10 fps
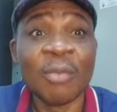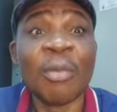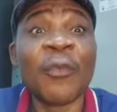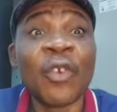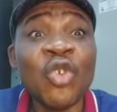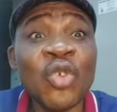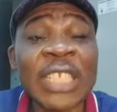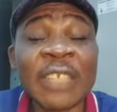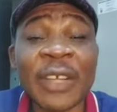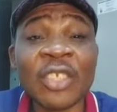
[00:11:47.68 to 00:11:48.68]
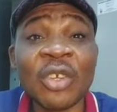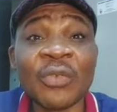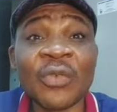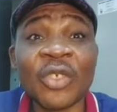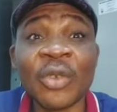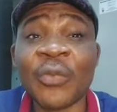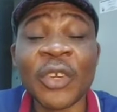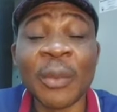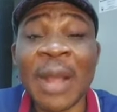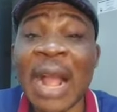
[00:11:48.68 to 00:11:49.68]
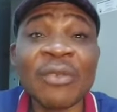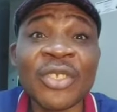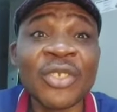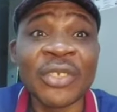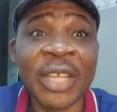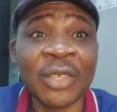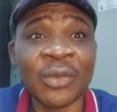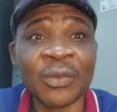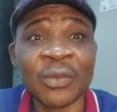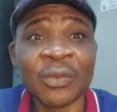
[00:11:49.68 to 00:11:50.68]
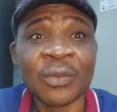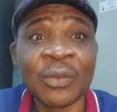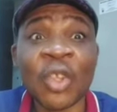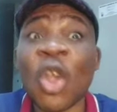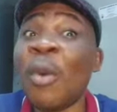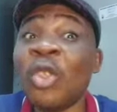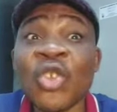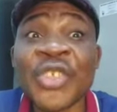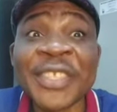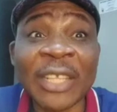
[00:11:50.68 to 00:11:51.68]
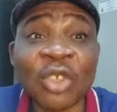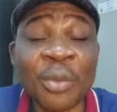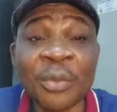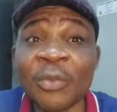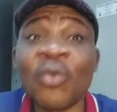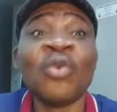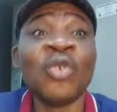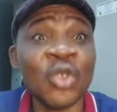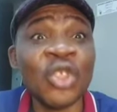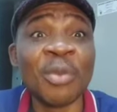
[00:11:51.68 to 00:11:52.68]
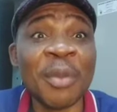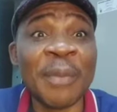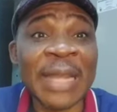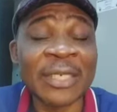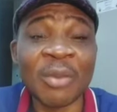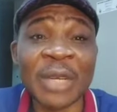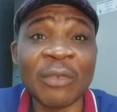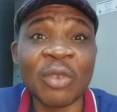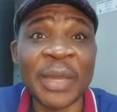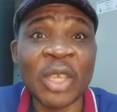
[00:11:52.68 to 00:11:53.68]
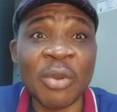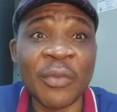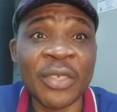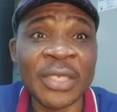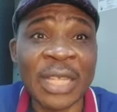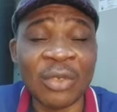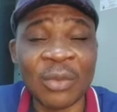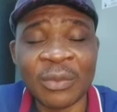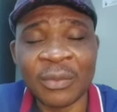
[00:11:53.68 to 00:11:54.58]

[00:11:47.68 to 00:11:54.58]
But for you that is fighting your freedom, how serious are you? Come on to sit at home. You need to be begged. Somebody have to beg you before you sit at home.